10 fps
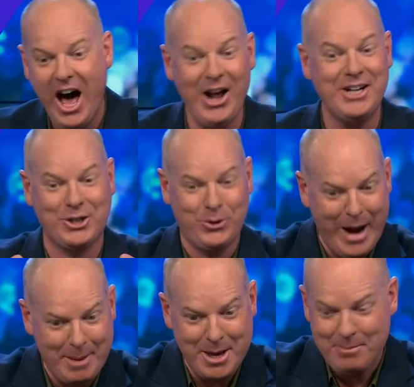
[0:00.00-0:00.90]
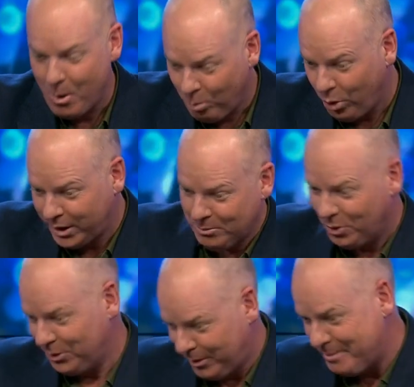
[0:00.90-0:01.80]
And I had to grab him and walk him
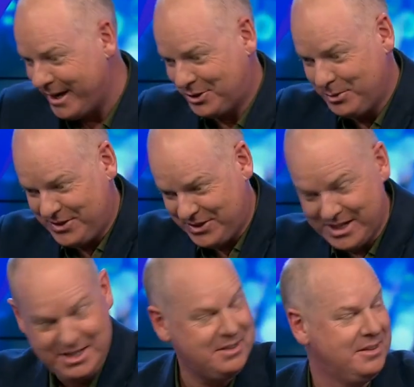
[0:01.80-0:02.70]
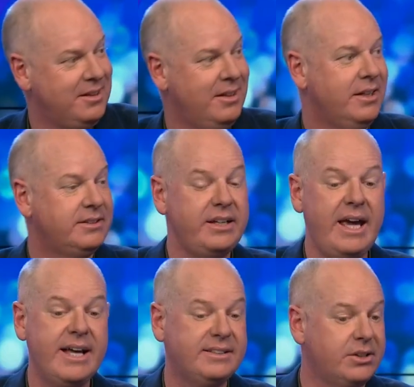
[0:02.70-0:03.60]
all the way back to his seat. Yeah, so, yeah,
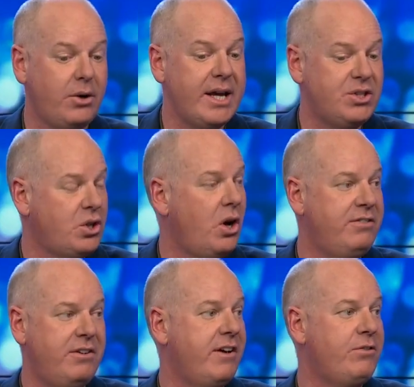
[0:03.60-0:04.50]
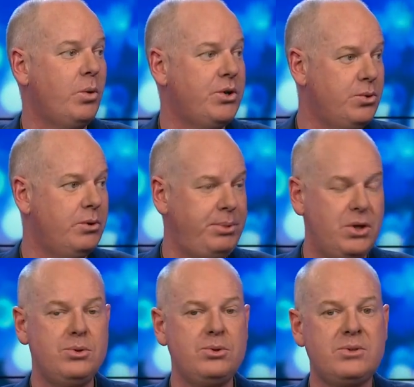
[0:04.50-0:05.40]
it's a great show. If you've ever wanted to
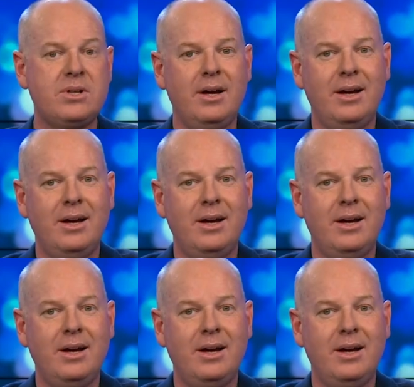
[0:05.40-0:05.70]
abuse